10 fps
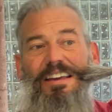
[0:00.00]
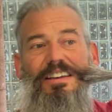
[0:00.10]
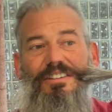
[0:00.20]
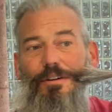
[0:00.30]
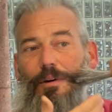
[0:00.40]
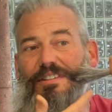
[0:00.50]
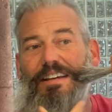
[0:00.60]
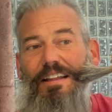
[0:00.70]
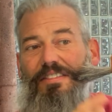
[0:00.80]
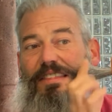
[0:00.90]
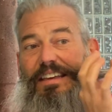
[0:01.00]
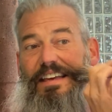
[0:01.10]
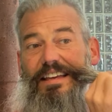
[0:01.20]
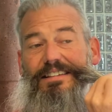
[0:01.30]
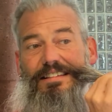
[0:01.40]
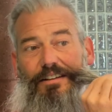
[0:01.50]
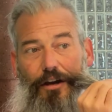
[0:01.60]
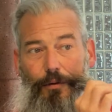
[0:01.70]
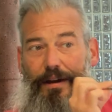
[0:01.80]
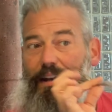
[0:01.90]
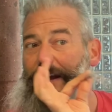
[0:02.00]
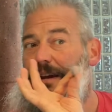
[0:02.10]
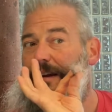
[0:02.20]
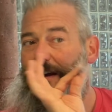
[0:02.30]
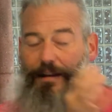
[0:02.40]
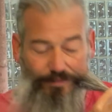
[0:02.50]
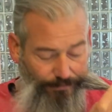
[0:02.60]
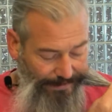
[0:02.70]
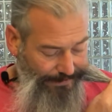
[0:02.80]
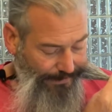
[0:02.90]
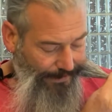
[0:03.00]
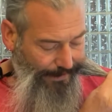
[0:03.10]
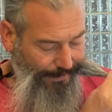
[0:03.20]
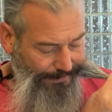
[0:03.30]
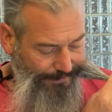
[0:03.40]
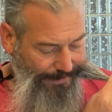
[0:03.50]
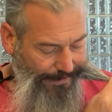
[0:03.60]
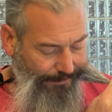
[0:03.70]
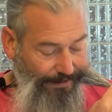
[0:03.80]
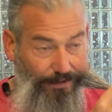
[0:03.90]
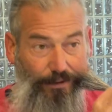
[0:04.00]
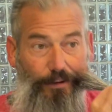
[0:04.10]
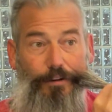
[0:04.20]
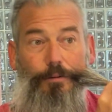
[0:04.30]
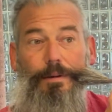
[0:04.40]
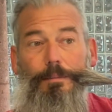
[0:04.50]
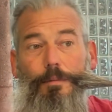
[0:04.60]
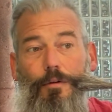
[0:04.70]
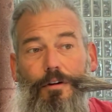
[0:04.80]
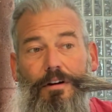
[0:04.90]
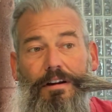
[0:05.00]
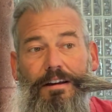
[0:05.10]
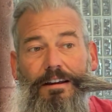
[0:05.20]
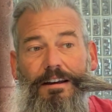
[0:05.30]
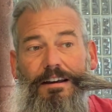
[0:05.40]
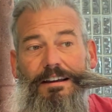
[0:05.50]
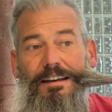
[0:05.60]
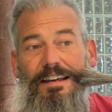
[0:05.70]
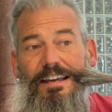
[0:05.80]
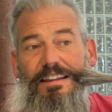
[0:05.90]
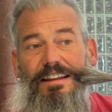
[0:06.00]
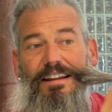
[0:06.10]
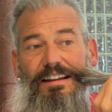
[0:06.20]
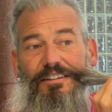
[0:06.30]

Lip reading: So once I get this going, now I got the rest of this, gotta get a little bit more and